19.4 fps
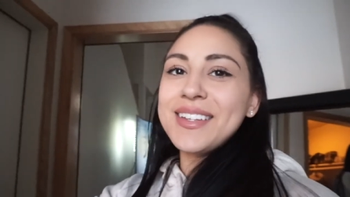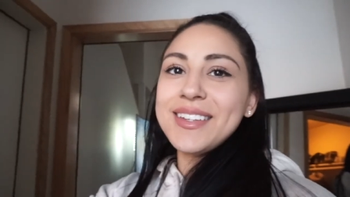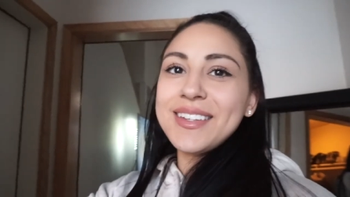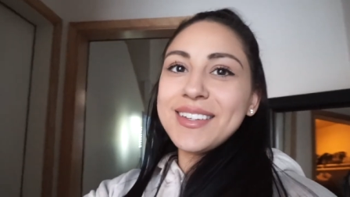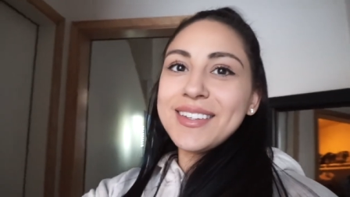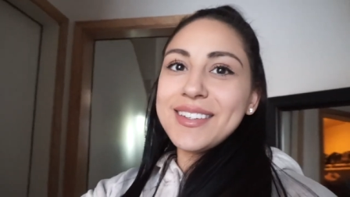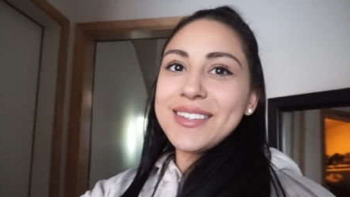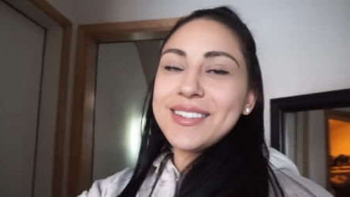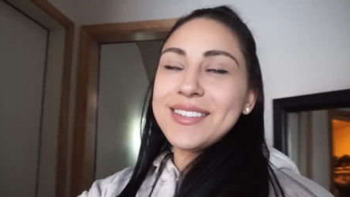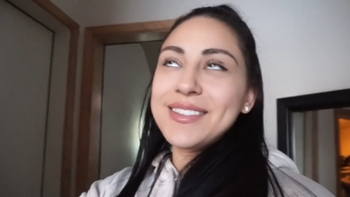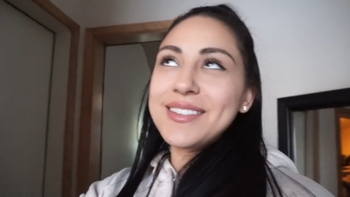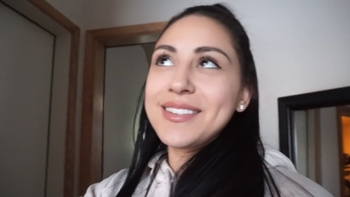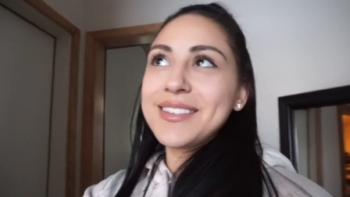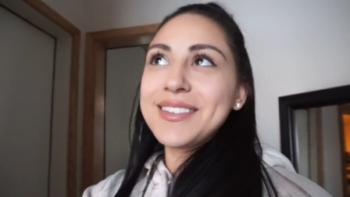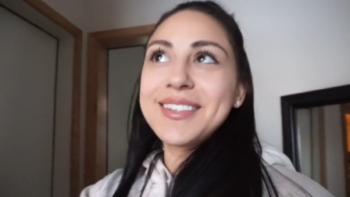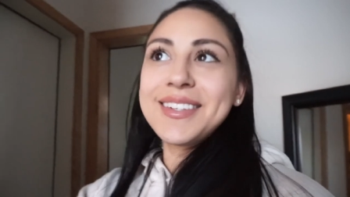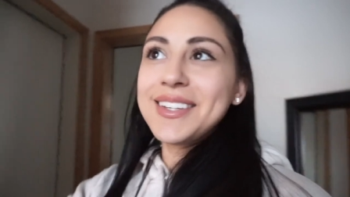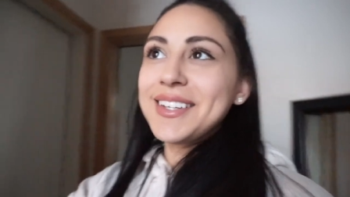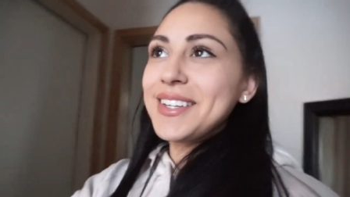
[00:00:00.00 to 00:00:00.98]
said click and
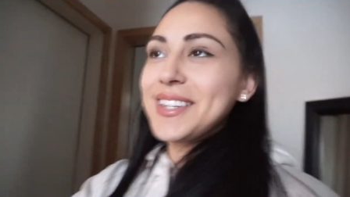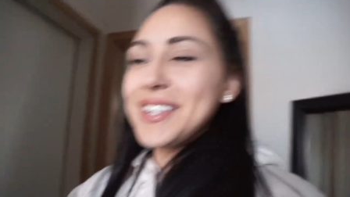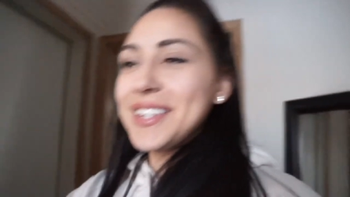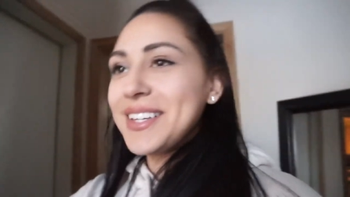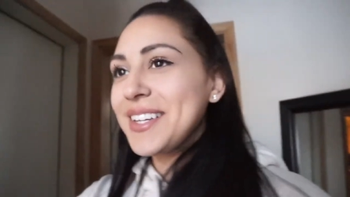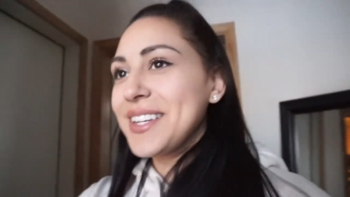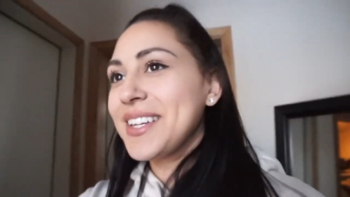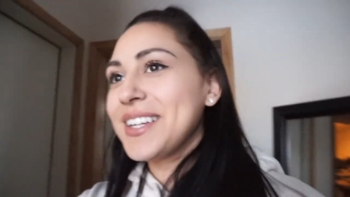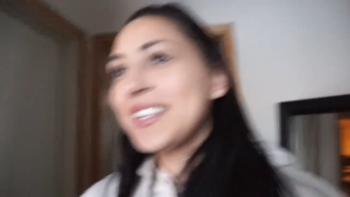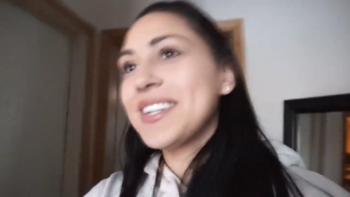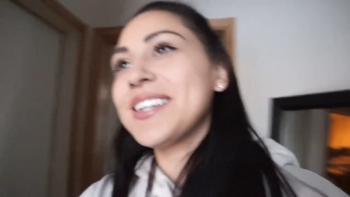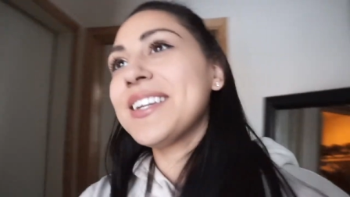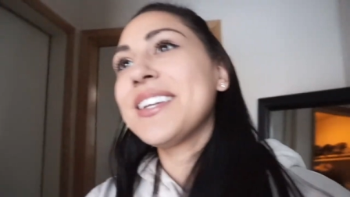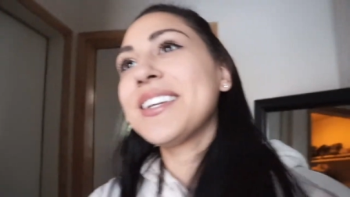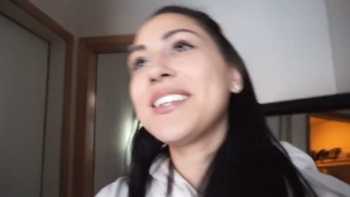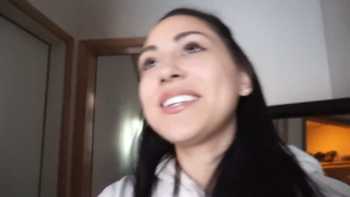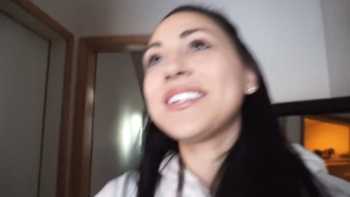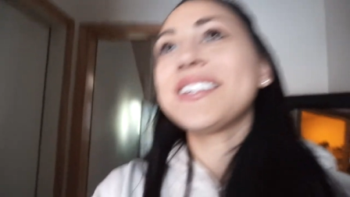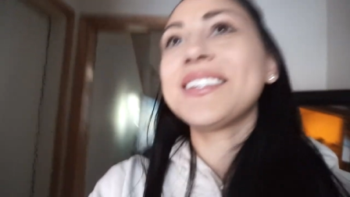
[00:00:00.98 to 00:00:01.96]
subscribe. I
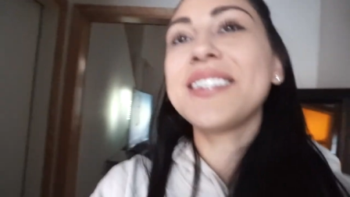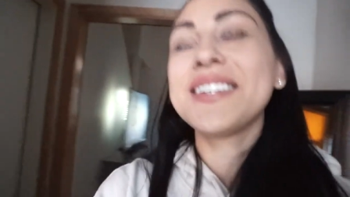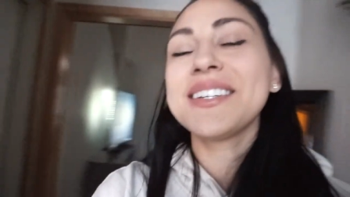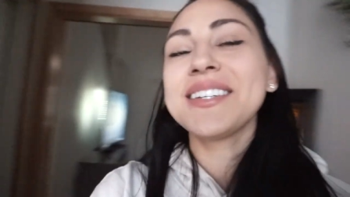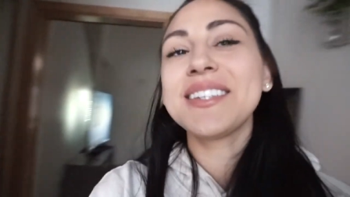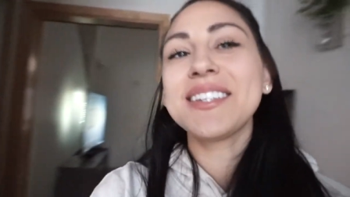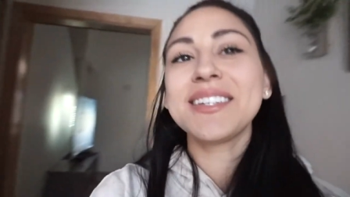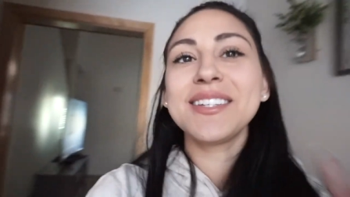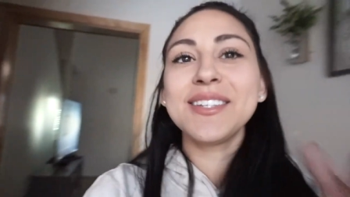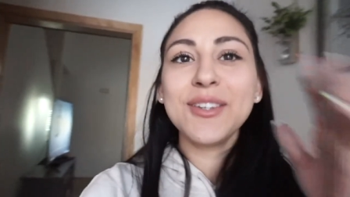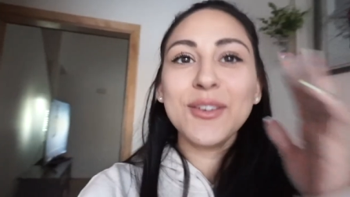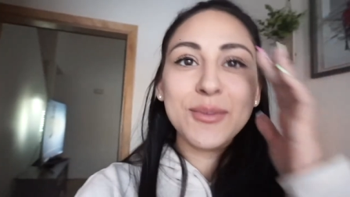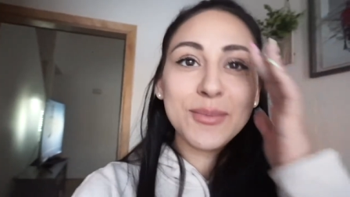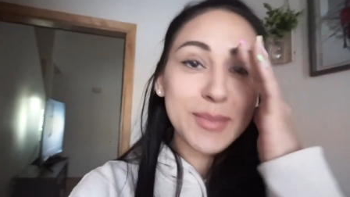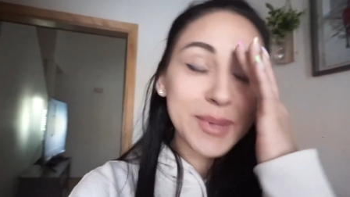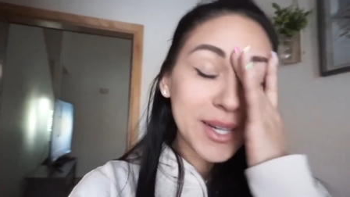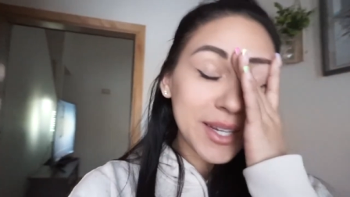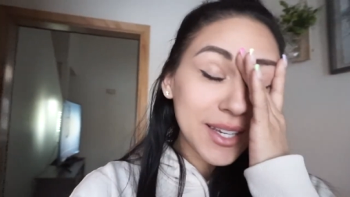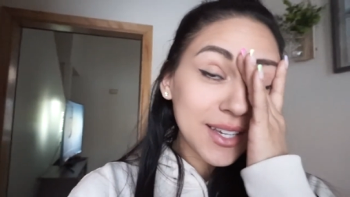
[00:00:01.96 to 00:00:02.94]
meant to say like and
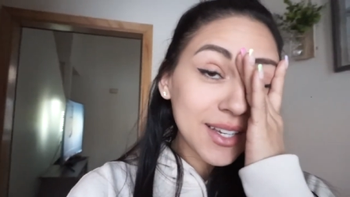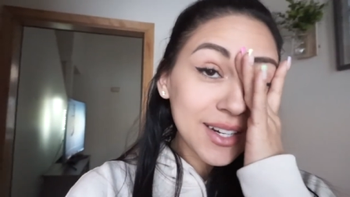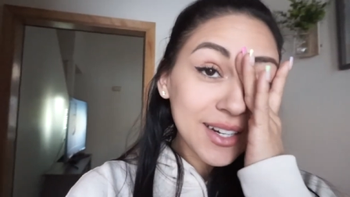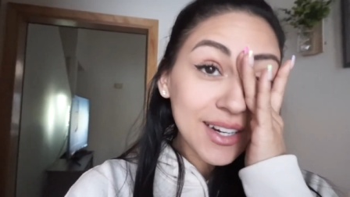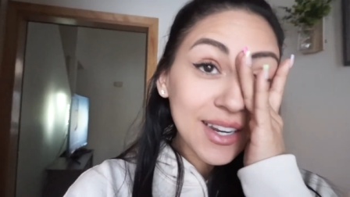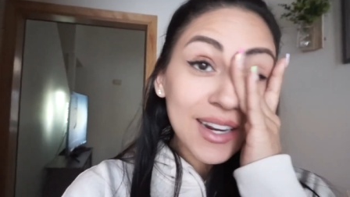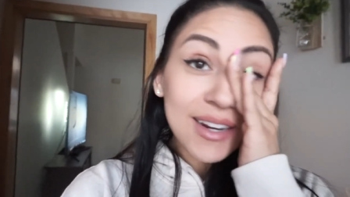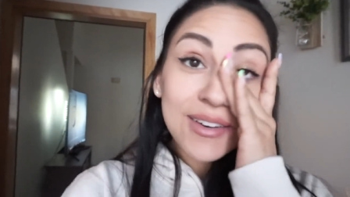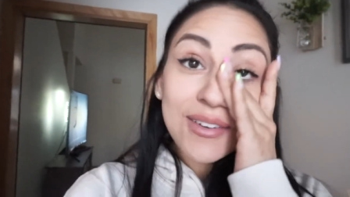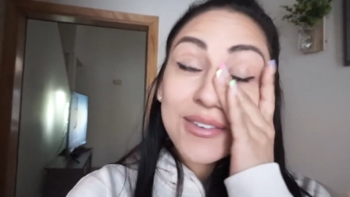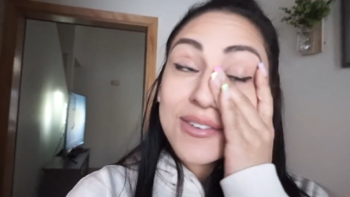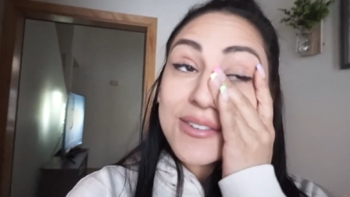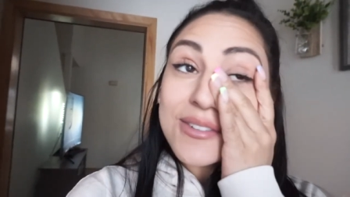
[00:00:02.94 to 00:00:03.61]
Hombre, subscribe. Lalo,